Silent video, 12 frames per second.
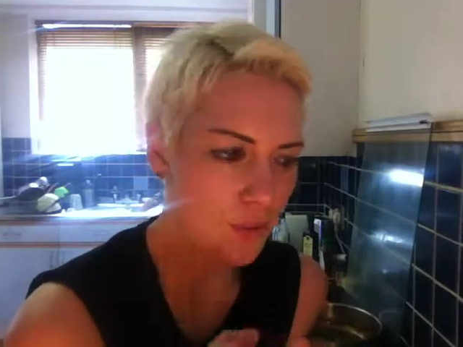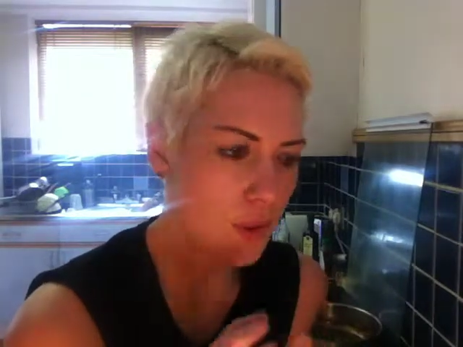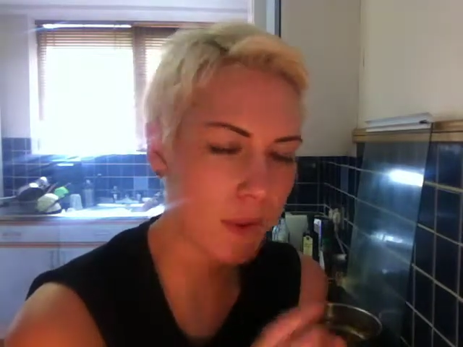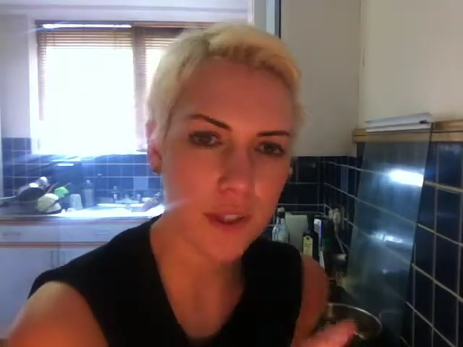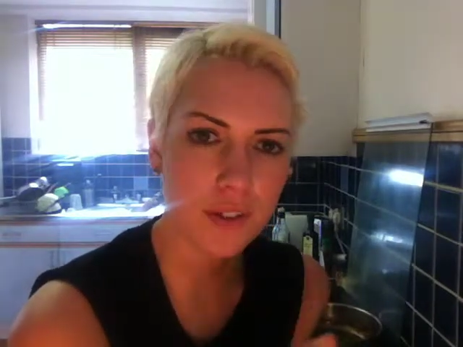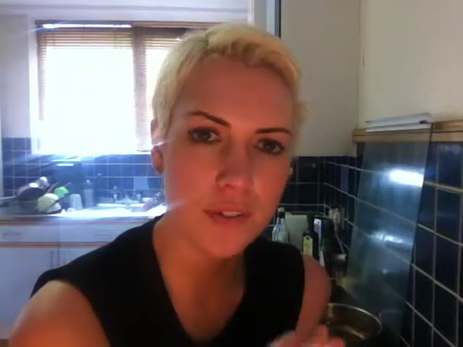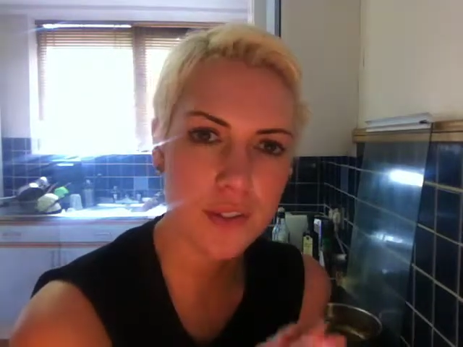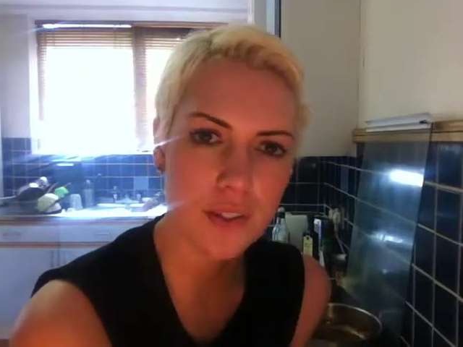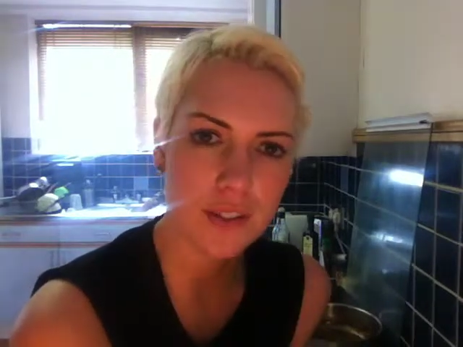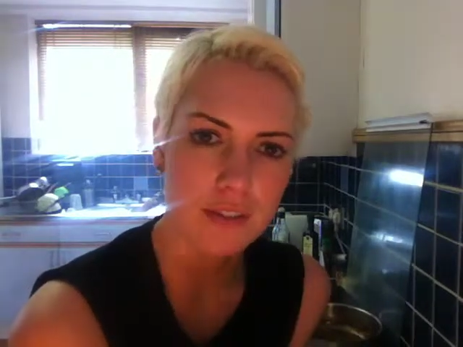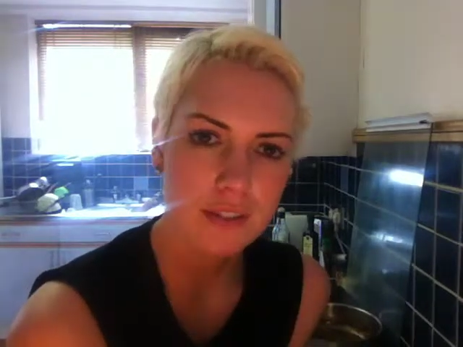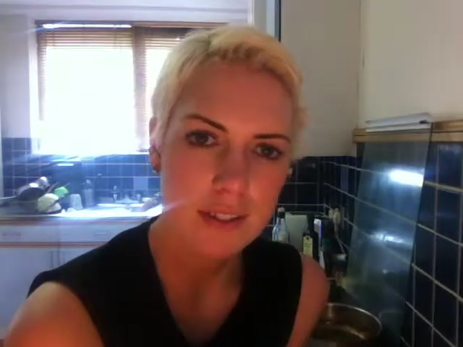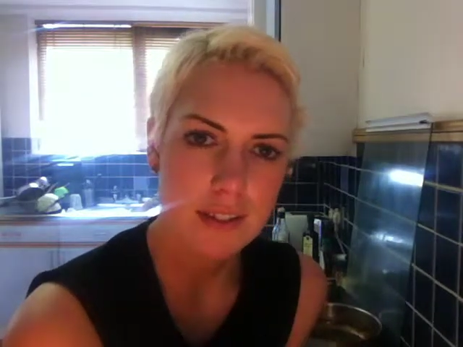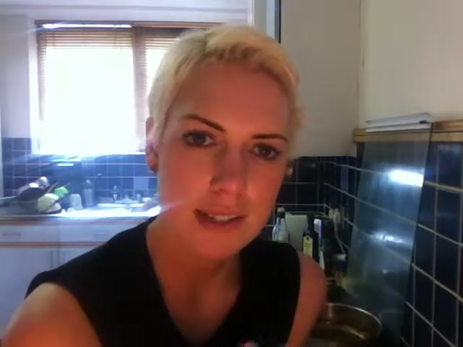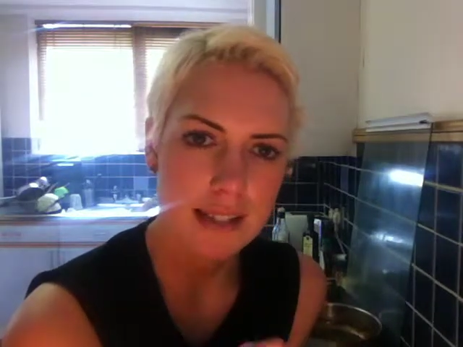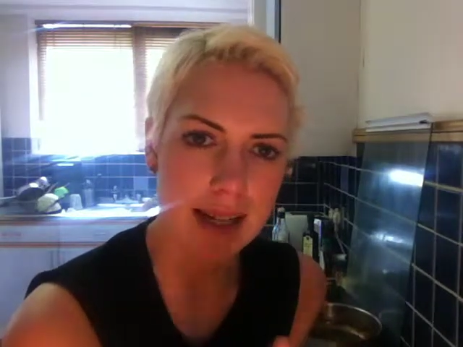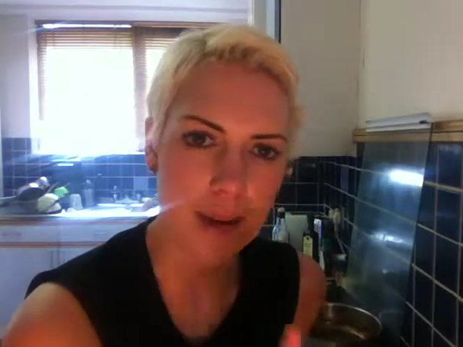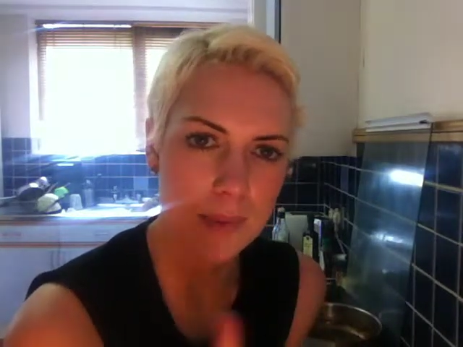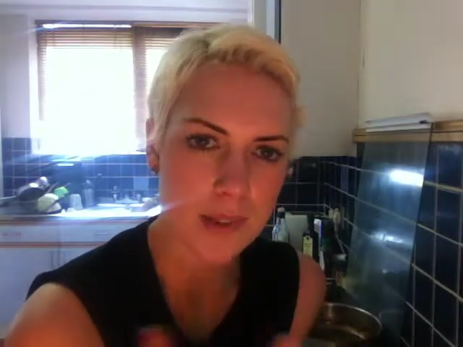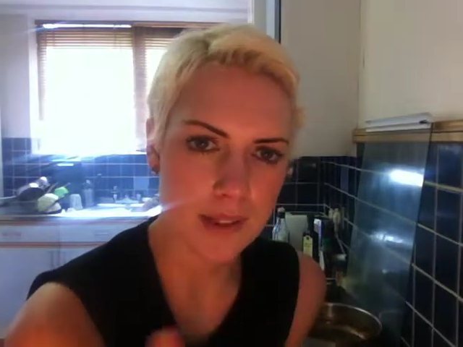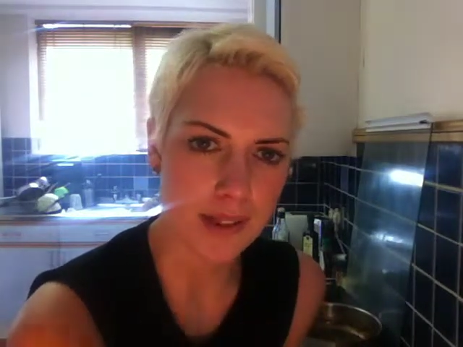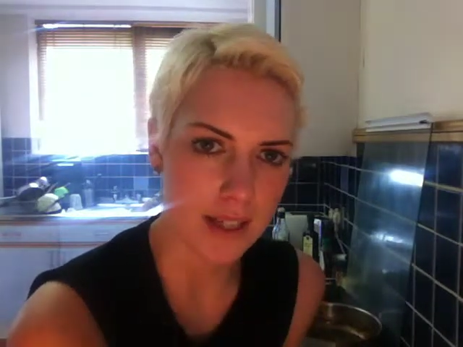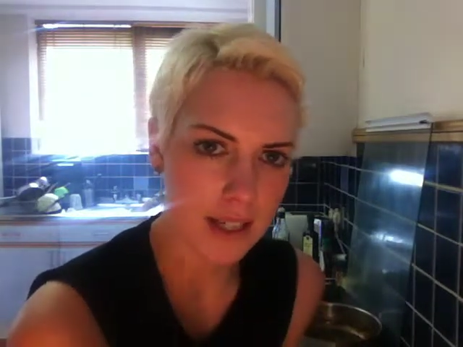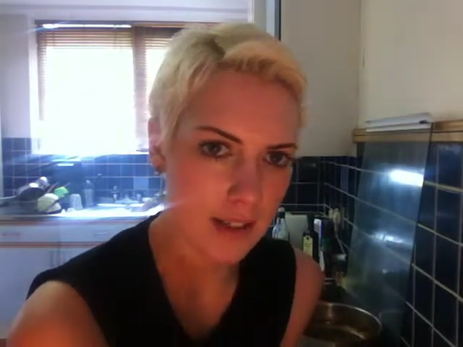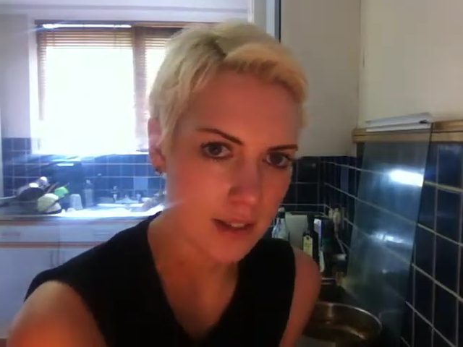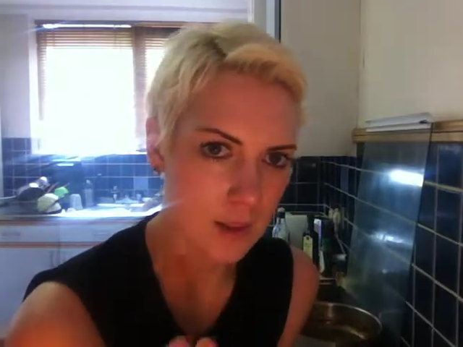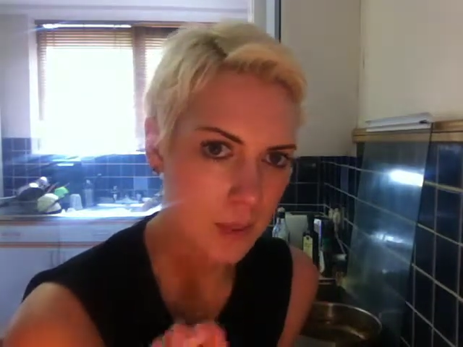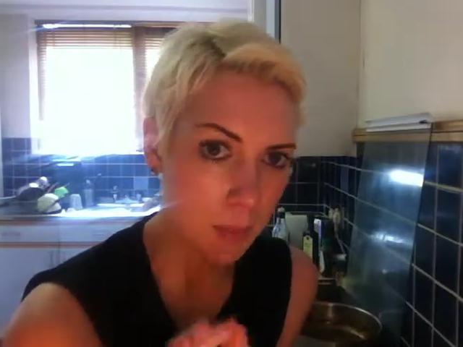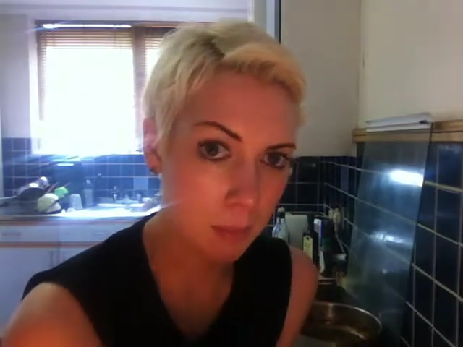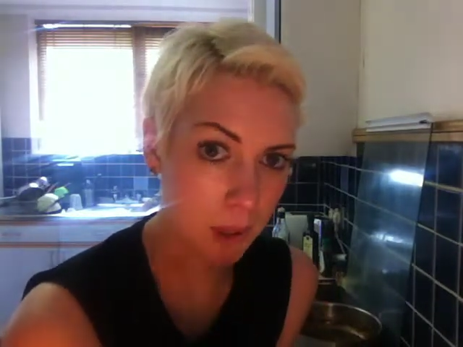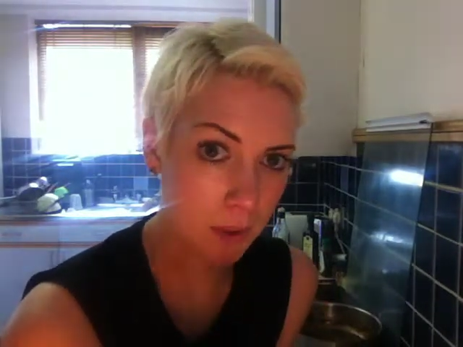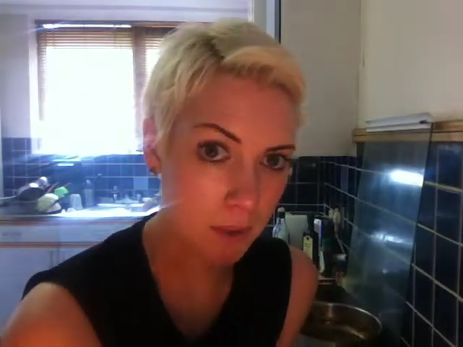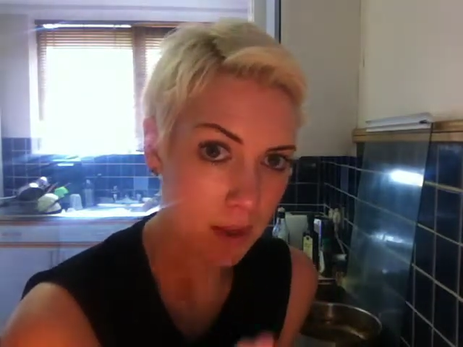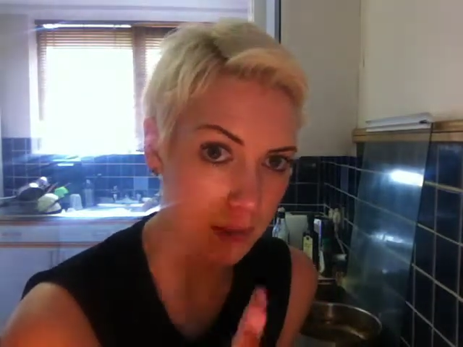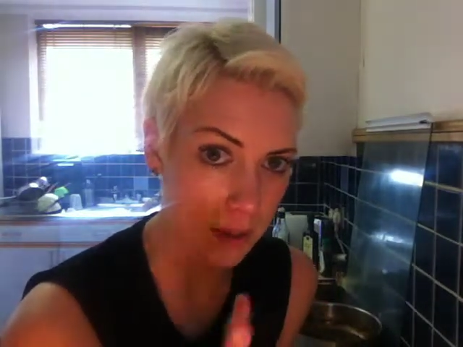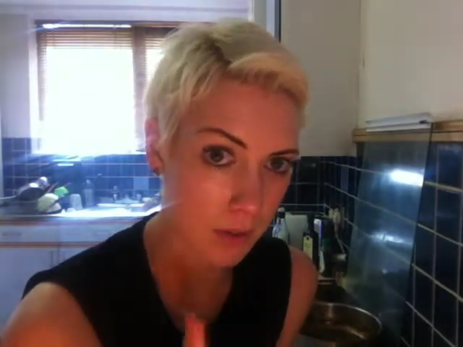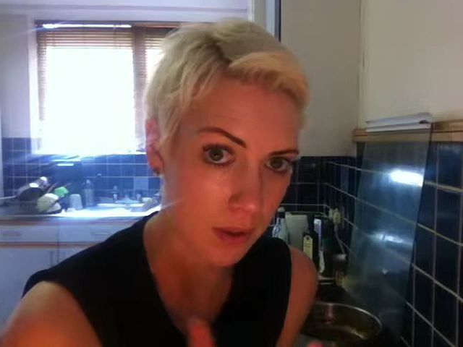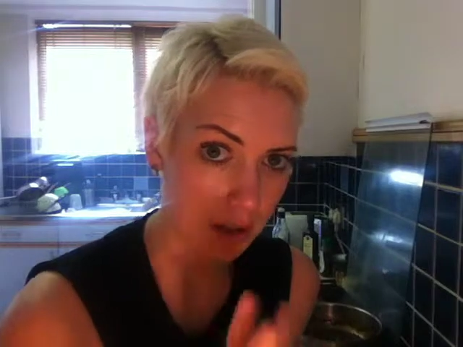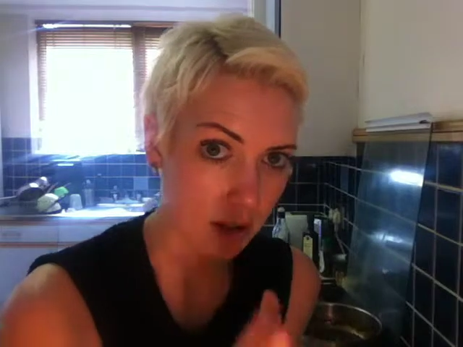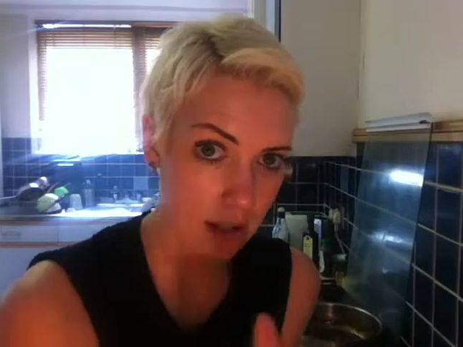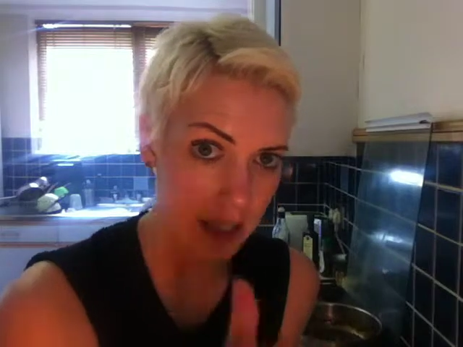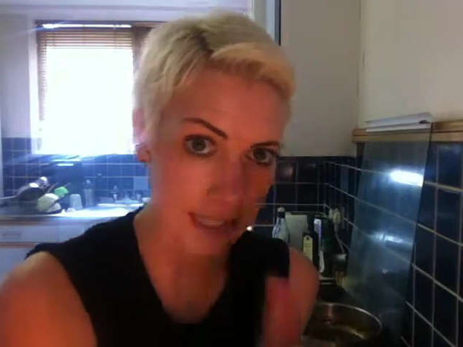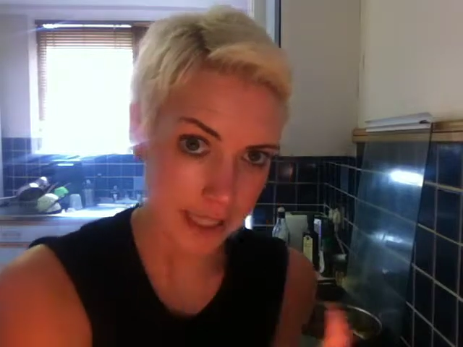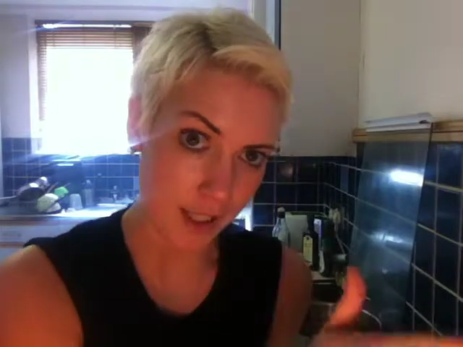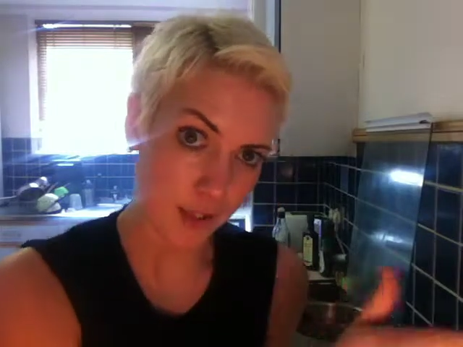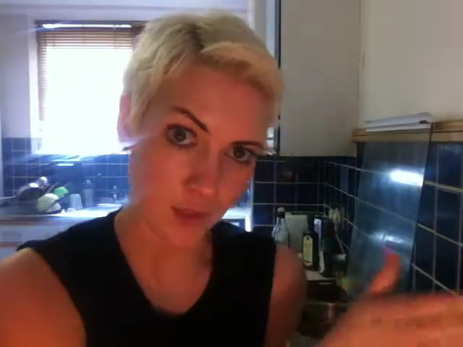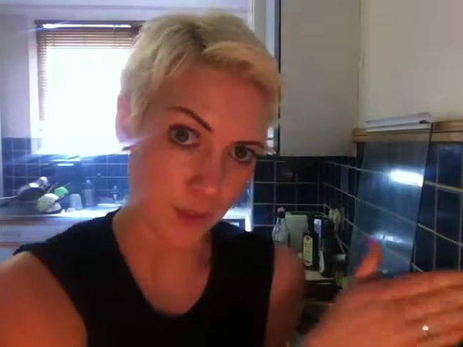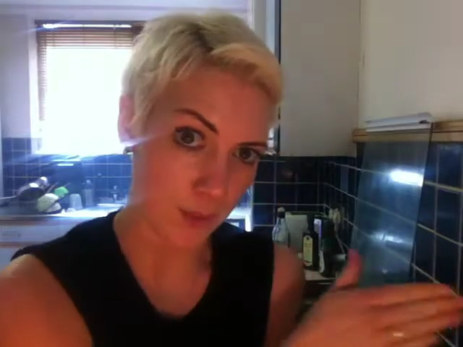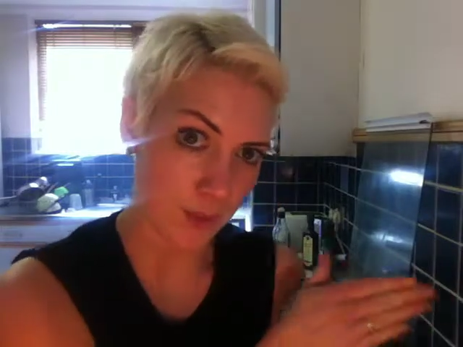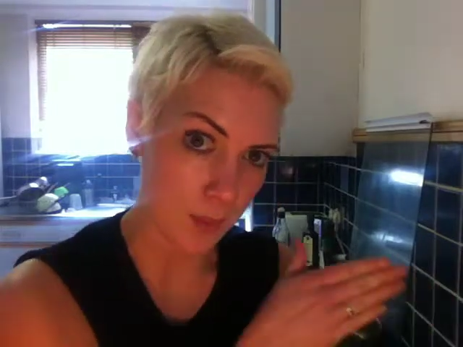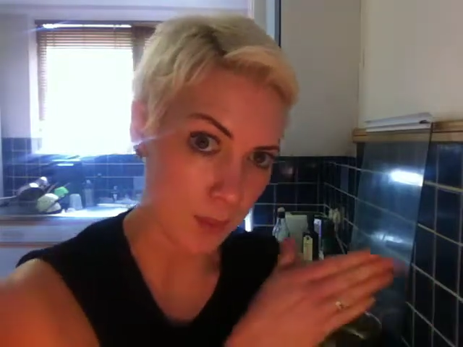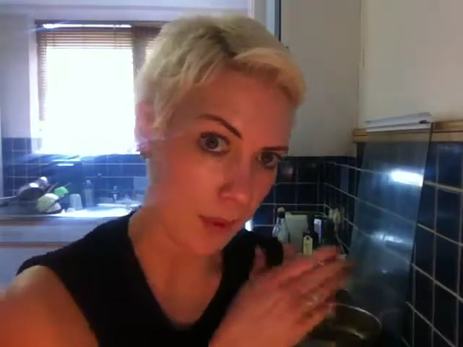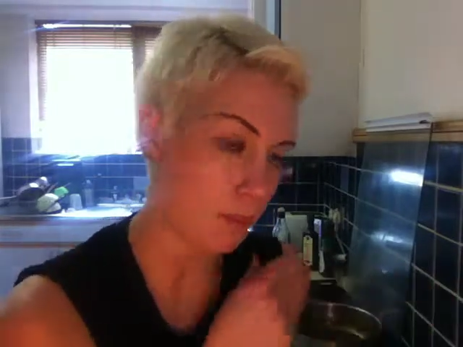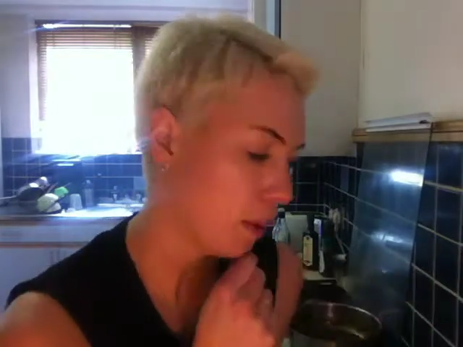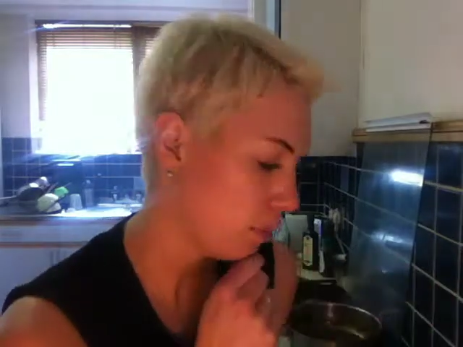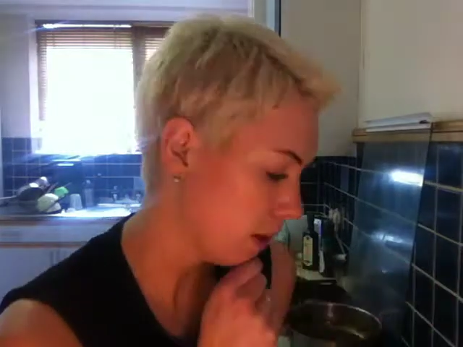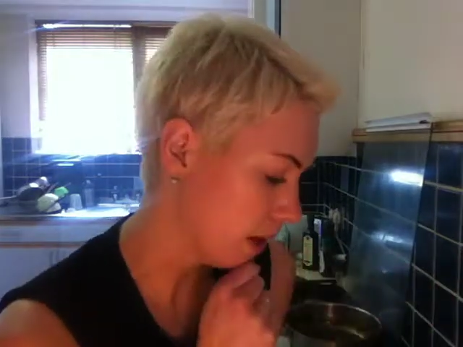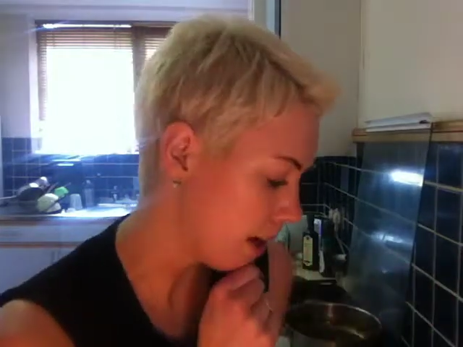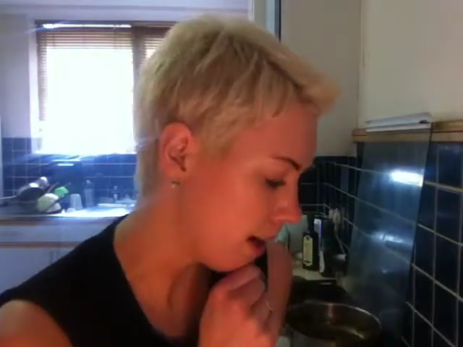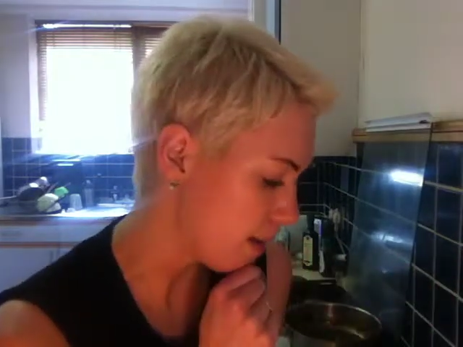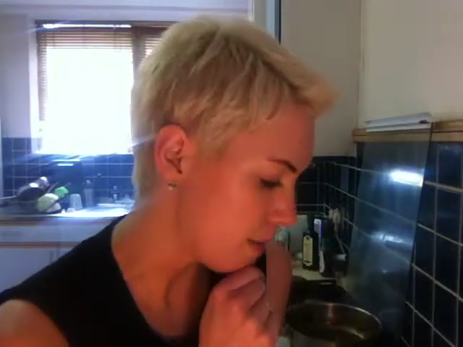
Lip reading: quite a few different steps and stages, but bear with me, I'm going to kind of take you through them bit by bit.